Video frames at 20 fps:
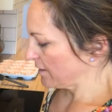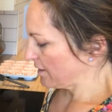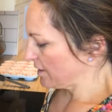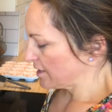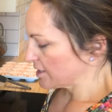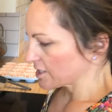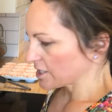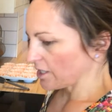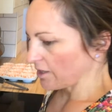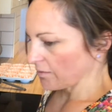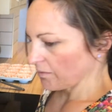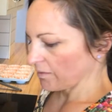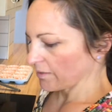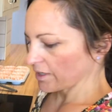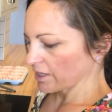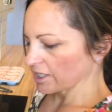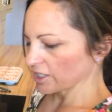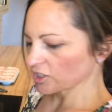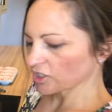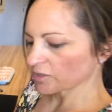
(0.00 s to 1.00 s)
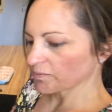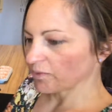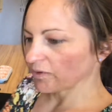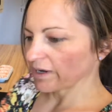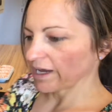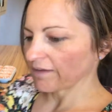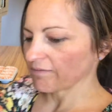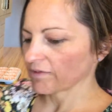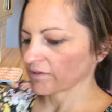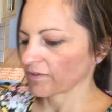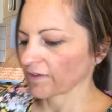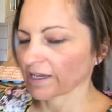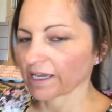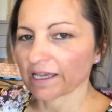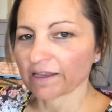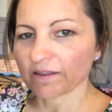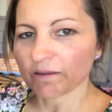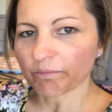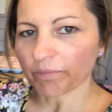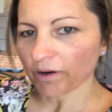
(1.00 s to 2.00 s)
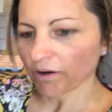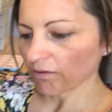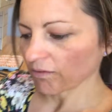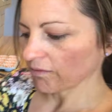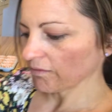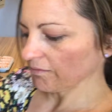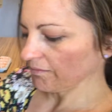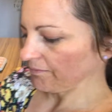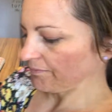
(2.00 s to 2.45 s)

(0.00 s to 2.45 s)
So we're going to just put everything in the bowl.